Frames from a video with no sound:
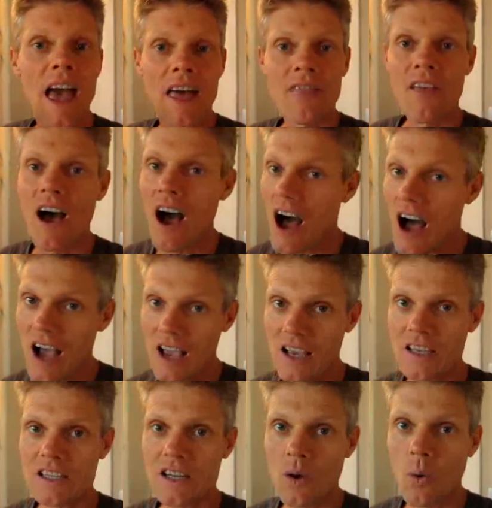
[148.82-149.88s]
and the
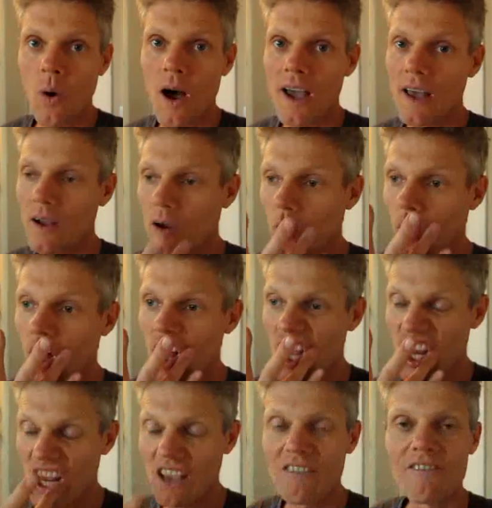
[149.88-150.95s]
highest
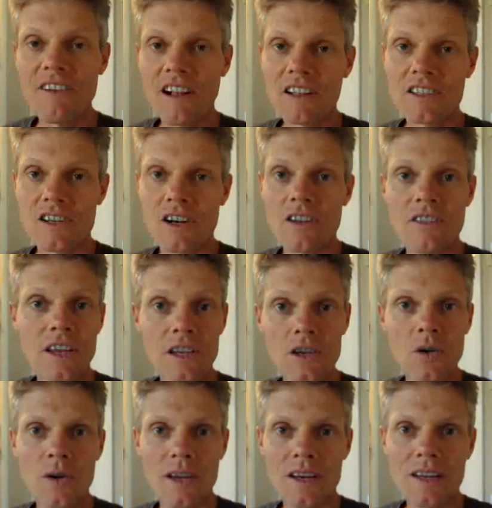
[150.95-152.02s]
quality filter that
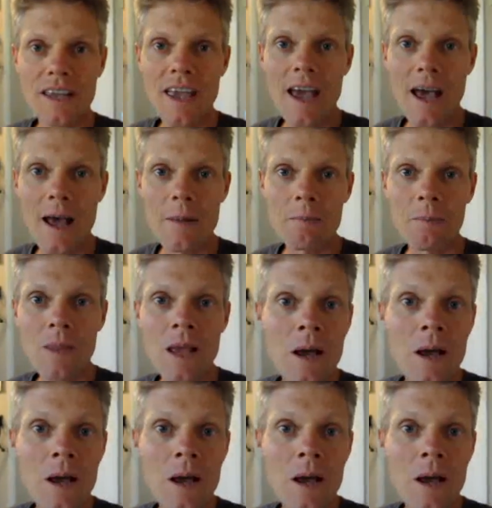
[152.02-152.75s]
you can get.